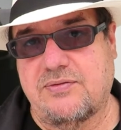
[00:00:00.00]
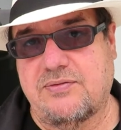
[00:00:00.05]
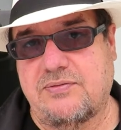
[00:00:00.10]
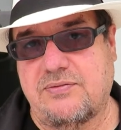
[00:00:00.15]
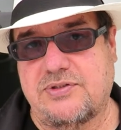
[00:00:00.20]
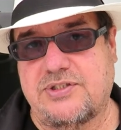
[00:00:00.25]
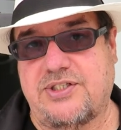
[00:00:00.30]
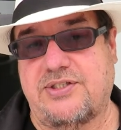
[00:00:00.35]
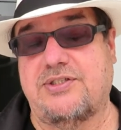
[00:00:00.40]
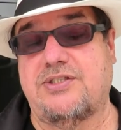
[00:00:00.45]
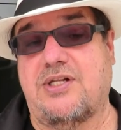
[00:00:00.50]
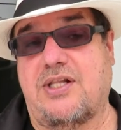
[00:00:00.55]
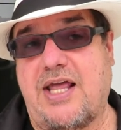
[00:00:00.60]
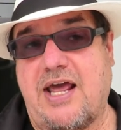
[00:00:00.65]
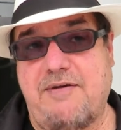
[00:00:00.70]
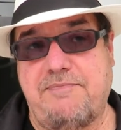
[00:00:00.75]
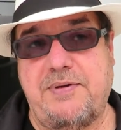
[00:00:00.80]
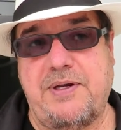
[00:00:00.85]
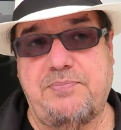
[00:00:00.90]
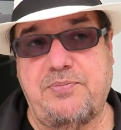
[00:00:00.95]
There's a
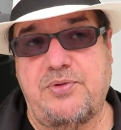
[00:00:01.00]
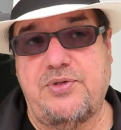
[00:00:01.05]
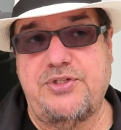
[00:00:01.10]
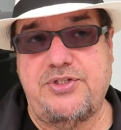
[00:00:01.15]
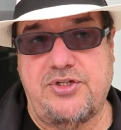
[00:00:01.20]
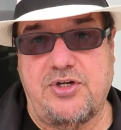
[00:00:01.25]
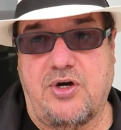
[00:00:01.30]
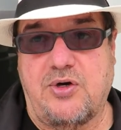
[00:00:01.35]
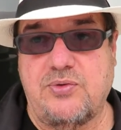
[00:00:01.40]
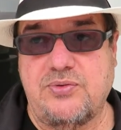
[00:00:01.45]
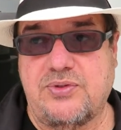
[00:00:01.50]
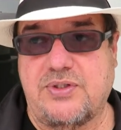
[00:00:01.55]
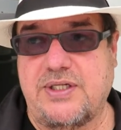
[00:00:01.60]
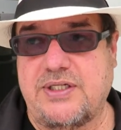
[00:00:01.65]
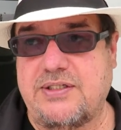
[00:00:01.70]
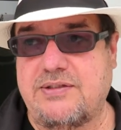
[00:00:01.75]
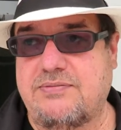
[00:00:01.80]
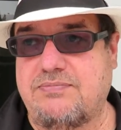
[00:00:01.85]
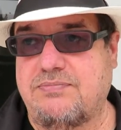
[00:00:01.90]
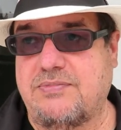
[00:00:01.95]
lot of people that don't.
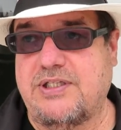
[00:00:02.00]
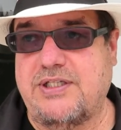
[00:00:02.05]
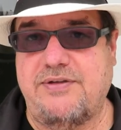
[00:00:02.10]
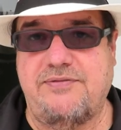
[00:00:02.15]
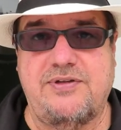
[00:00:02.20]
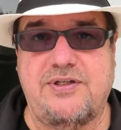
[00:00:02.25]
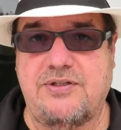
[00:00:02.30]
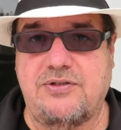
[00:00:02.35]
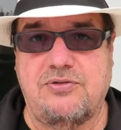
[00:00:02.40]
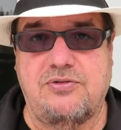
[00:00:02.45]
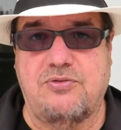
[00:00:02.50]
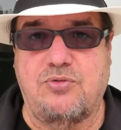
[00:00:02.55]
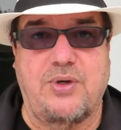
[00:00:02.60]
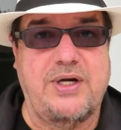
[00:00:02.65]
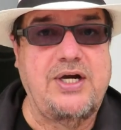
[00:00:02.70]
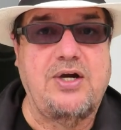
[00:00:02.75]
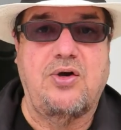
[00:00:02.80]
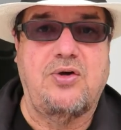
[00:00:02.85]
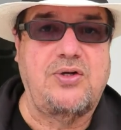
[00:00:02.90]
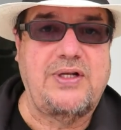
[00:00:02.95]
They live in
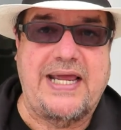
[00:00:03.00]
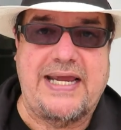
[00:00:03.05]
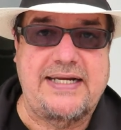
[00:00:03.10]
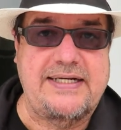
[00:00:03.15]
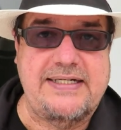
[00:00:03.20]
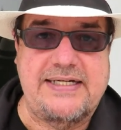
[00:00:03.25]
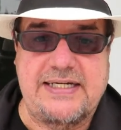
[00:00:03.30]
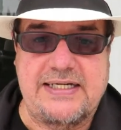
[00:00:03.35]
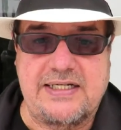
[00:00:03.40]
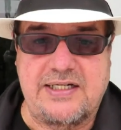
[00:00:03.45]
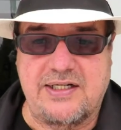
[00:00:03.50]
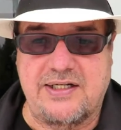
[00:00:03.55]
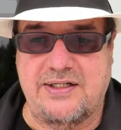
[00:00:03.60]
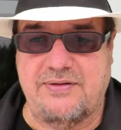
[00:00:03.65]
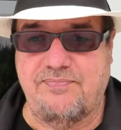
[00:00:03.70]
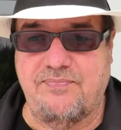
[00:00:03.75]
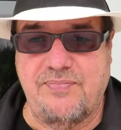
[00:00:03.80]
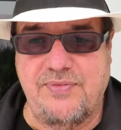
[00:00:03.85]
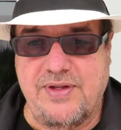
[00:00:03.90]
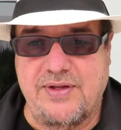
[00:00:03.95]
Gringolandia and
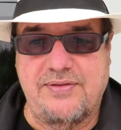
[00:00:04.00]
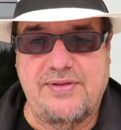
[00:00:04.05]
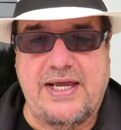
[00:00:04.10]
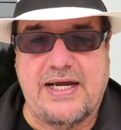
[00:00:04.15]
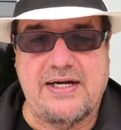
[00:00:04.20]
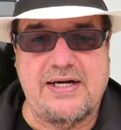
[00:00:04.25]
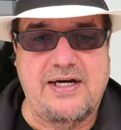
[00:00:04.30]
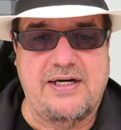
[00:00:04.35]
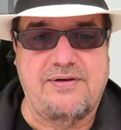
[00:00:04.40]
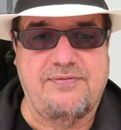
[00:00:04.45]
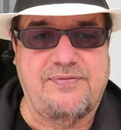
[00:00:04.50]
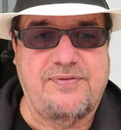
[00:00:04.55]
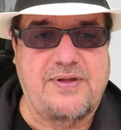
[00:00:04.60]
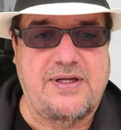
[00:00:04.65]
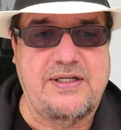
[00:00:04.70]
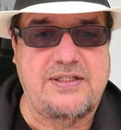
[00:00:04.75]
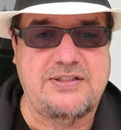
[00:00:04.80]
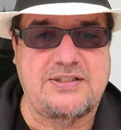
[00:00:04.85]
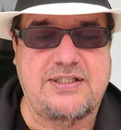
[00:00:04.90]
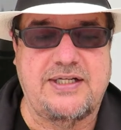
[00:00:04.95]
that kind of
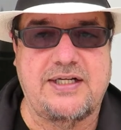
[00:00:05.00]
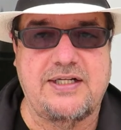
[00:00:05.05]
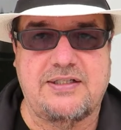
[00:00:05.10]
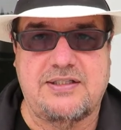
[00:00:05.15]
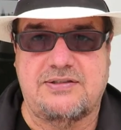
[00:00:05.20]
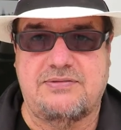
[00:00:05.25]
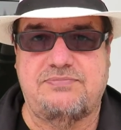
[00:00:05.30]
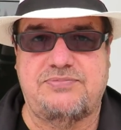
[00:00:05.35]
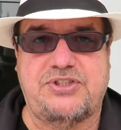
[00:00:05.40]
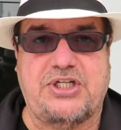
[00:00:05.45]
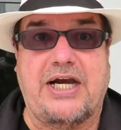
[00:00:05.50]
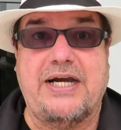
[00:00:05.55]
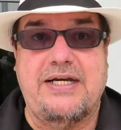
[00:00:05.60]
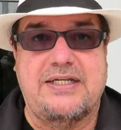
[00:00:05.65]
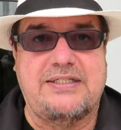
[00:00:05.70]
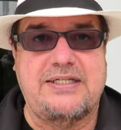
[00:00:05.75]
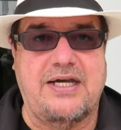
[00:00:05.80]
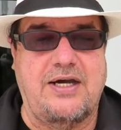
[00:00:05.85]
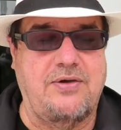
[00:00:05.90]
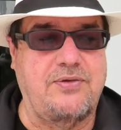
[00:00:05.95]
things, like
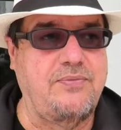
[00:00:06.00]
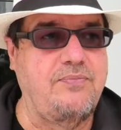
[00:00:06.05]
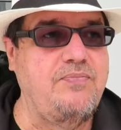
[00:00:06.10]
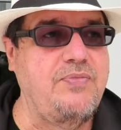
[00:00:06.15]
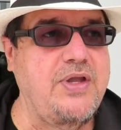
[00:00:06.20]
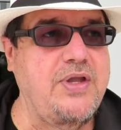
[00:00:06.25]
Chinatown.